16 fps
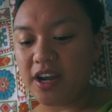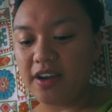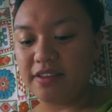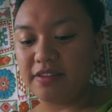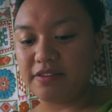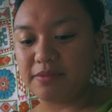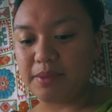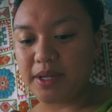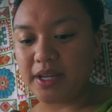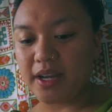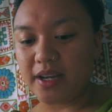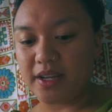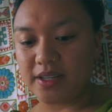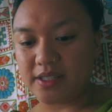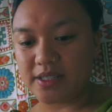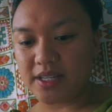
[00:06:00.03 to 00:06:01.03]
of,
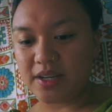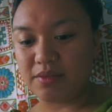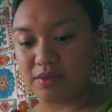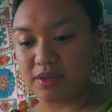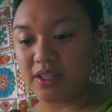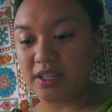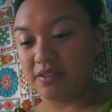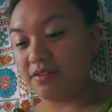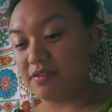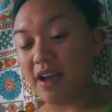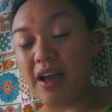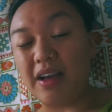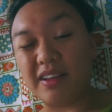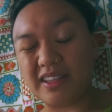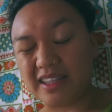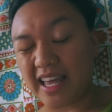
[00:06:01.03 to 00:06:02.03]
because it really
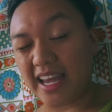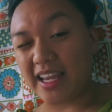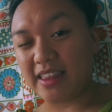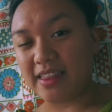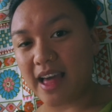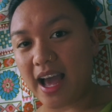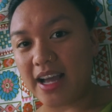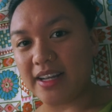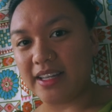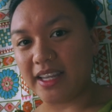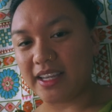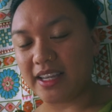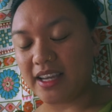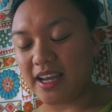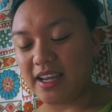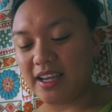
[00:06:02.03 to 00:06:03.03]
felt like that.
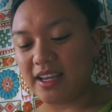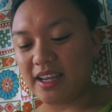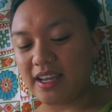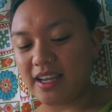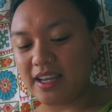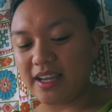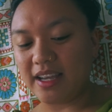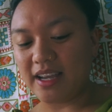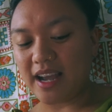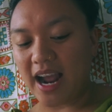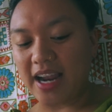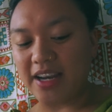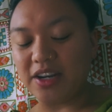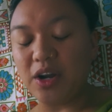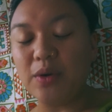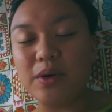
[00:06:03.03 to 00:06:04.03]
Like,
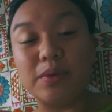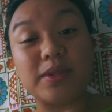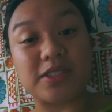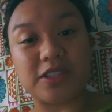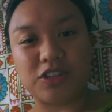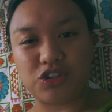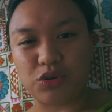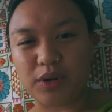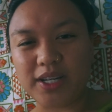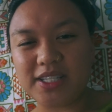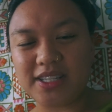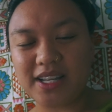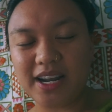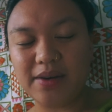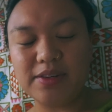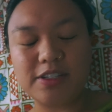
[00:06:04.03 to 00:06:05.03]
I know it was a choice
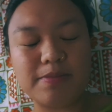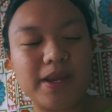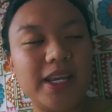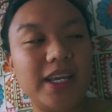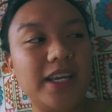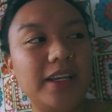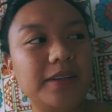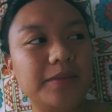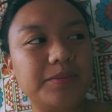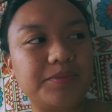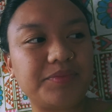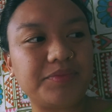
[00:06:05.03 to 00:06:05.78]
that I was making.